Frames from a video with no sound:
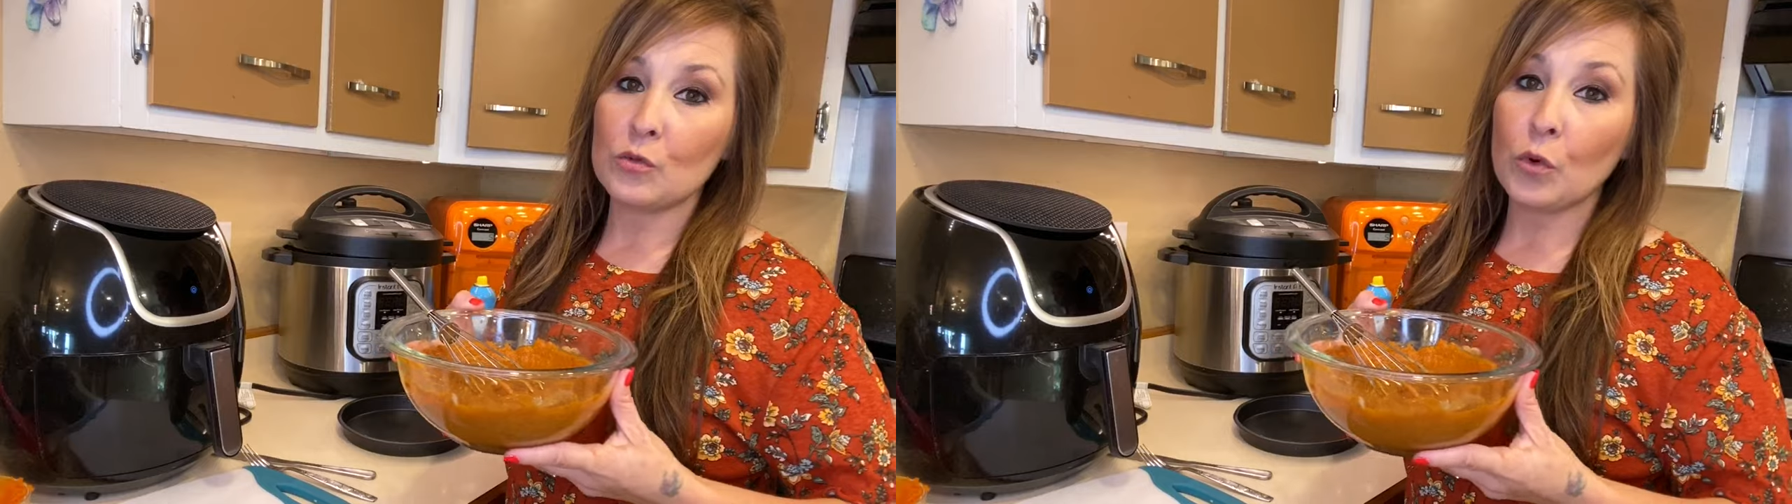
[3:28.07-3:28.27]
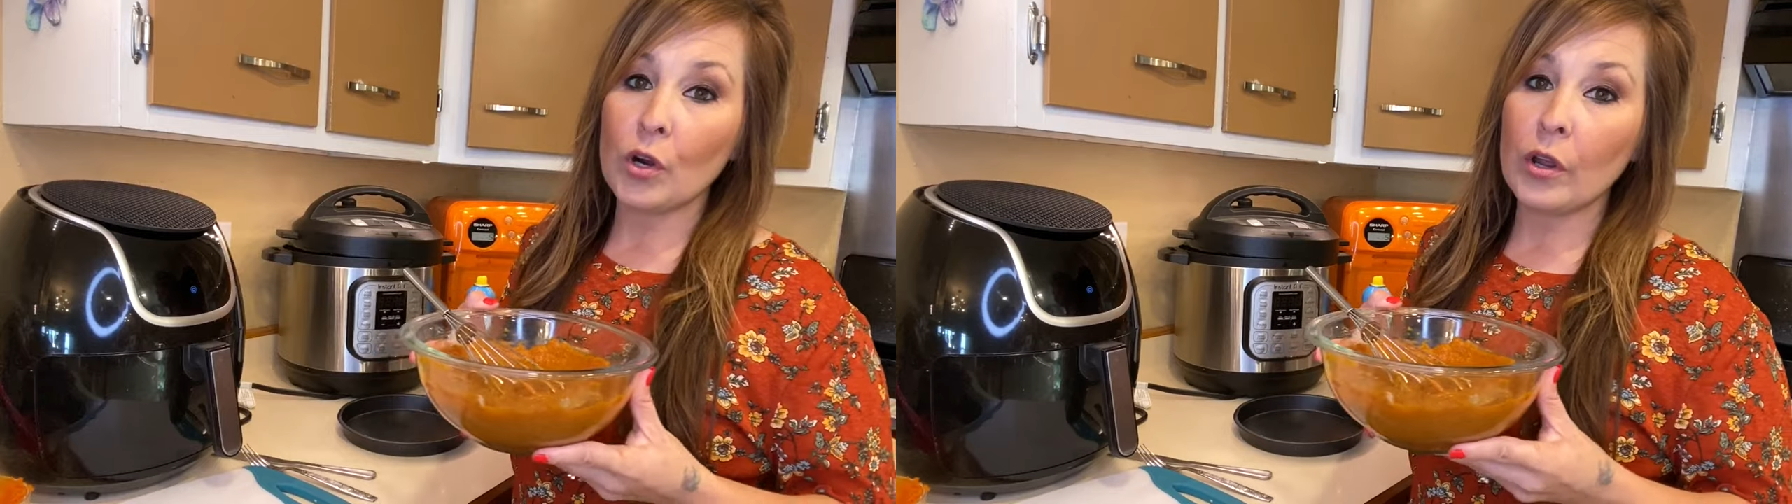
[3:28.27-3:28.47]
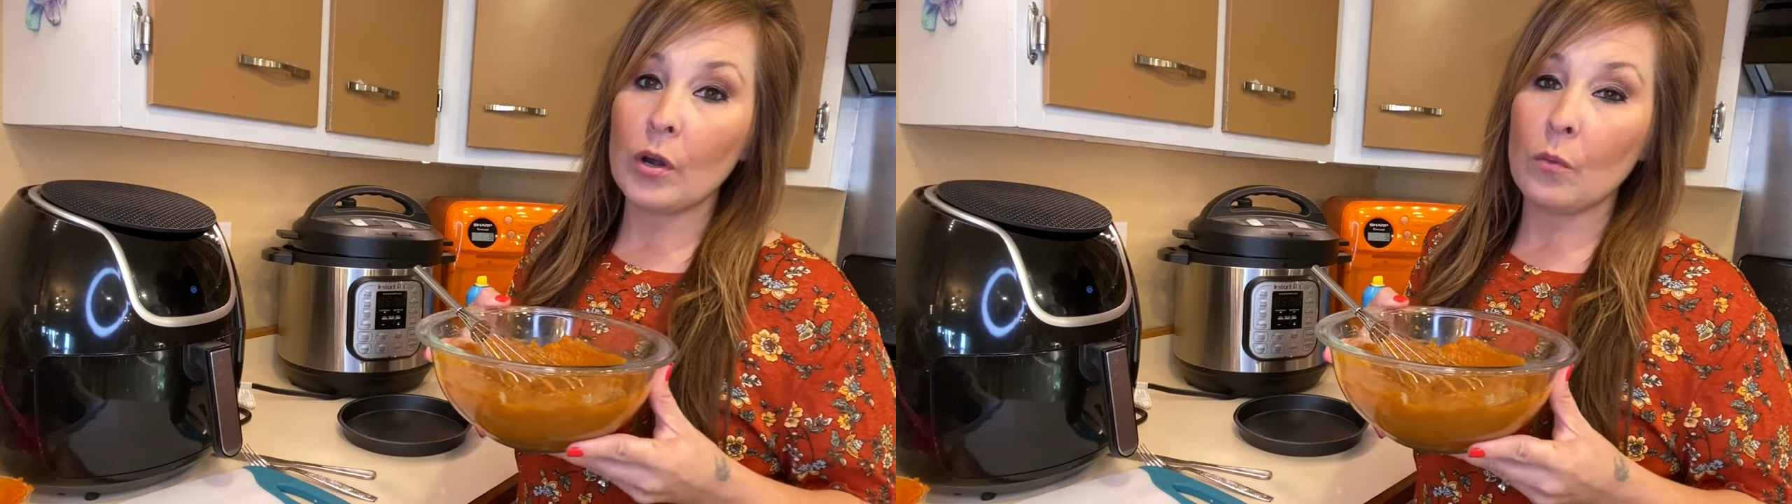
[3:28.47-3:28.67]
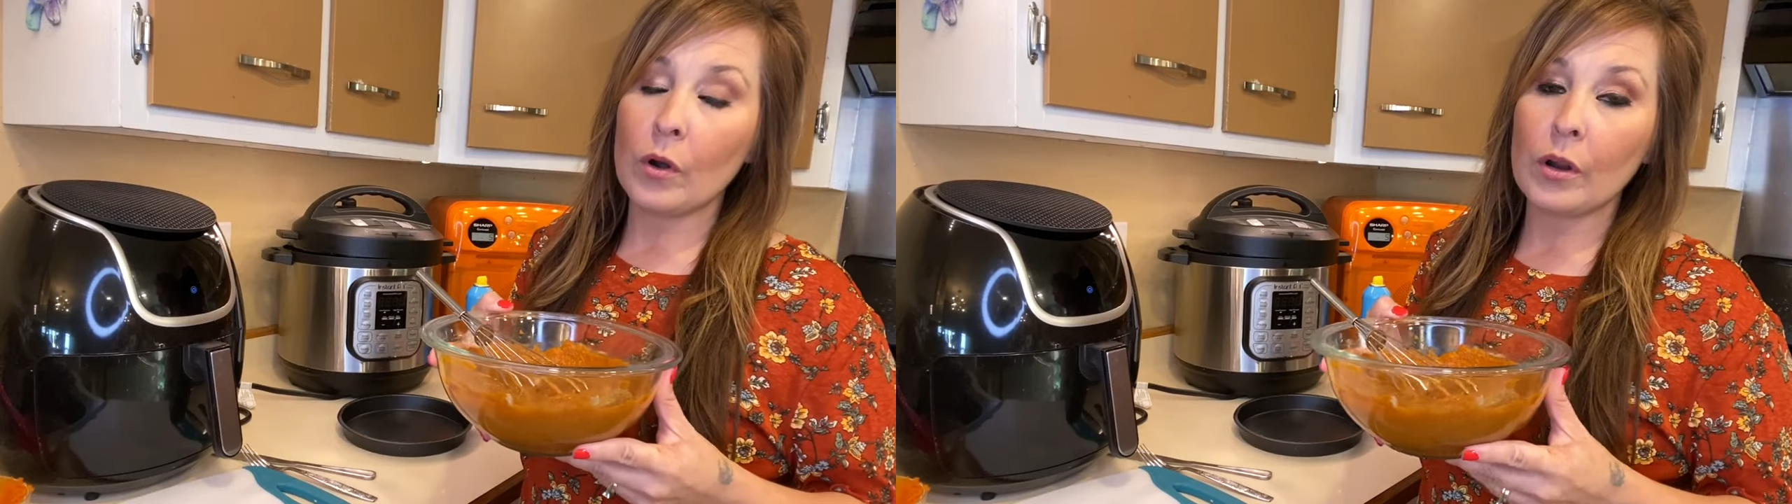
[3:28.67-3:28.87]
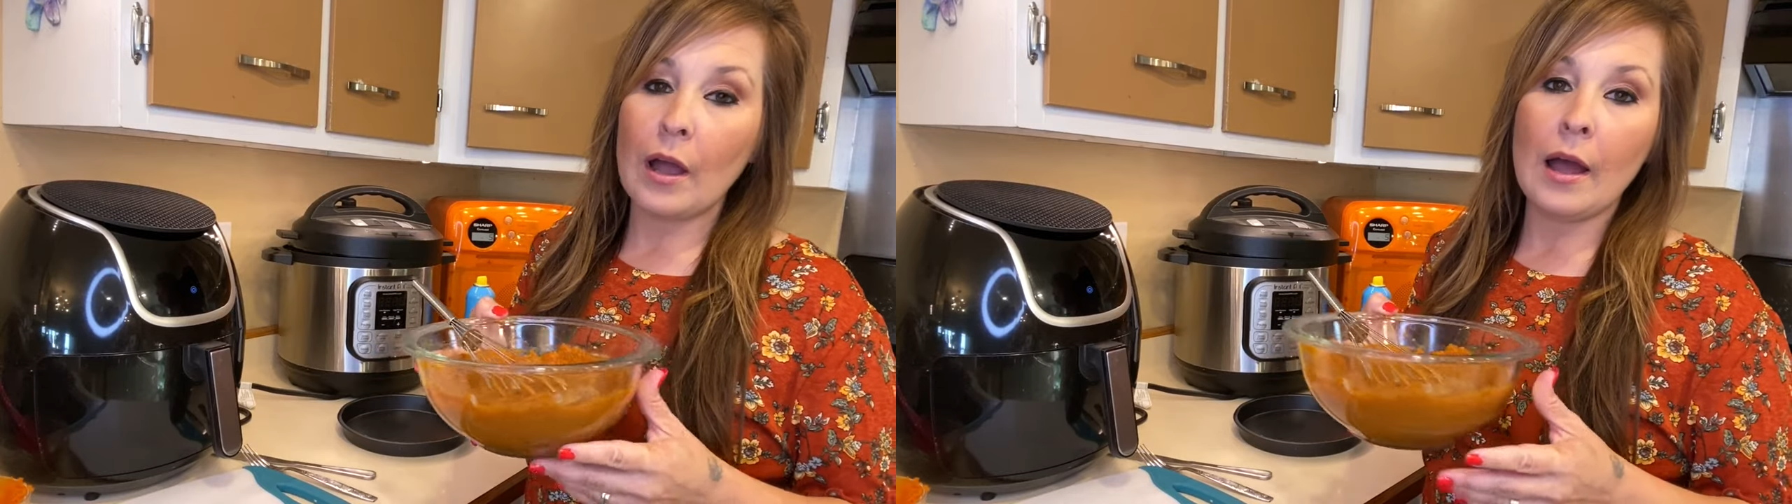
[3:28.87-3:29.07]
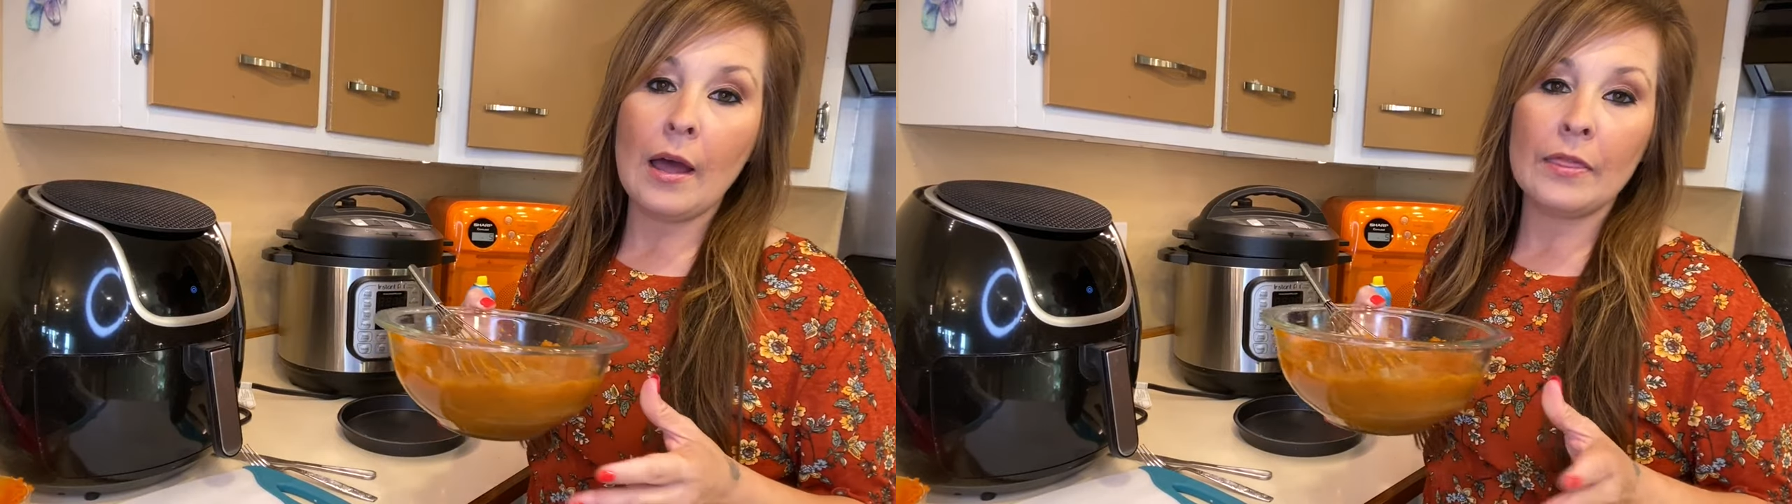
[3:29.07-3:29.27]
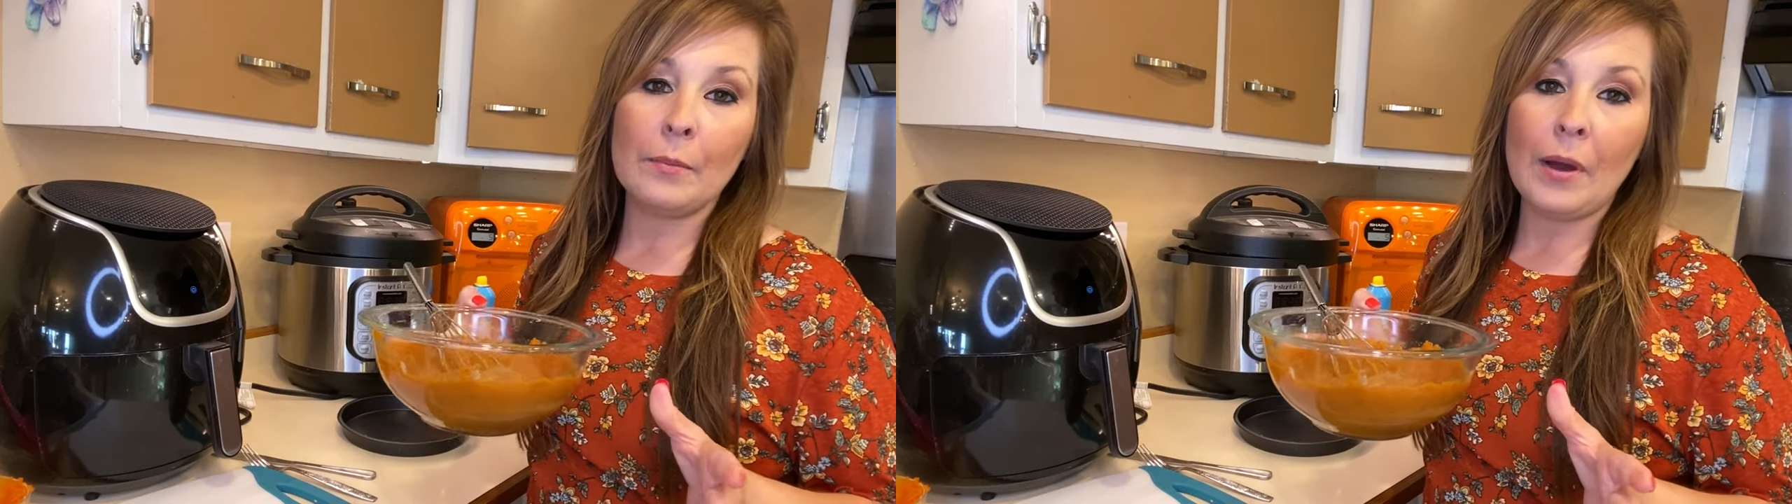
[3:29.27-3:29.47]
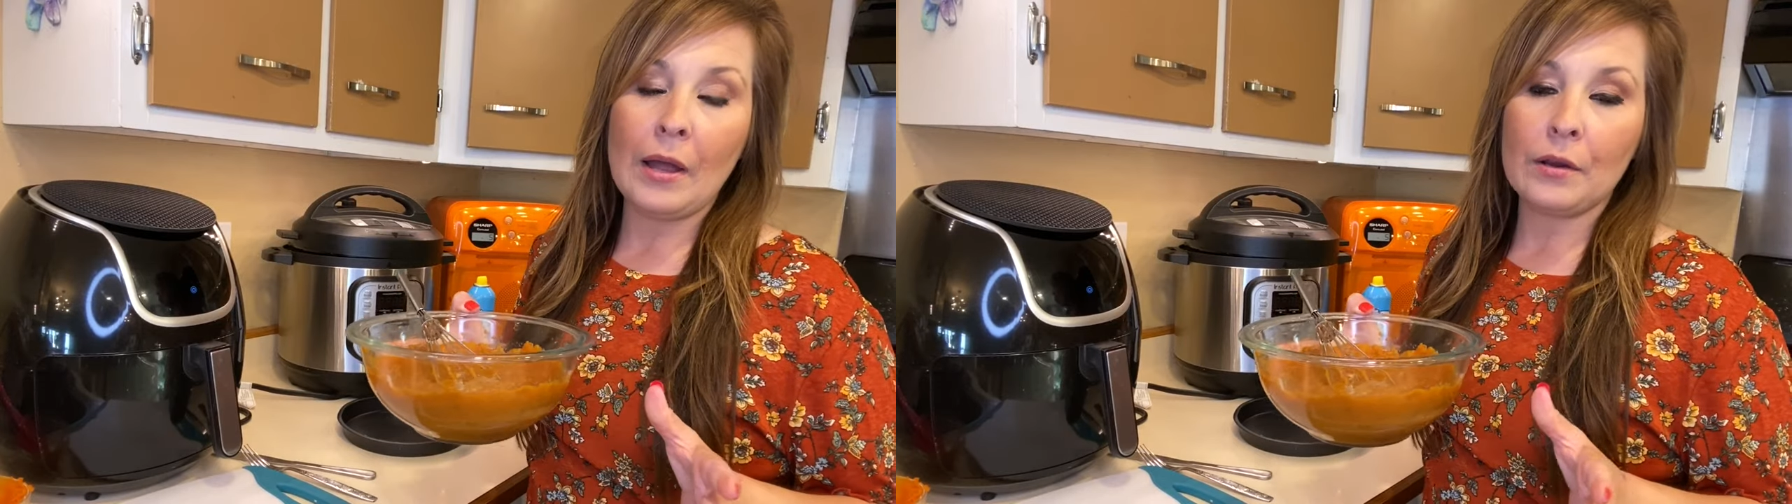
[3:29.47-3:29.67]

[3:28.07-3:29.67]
we're gonna work on the pie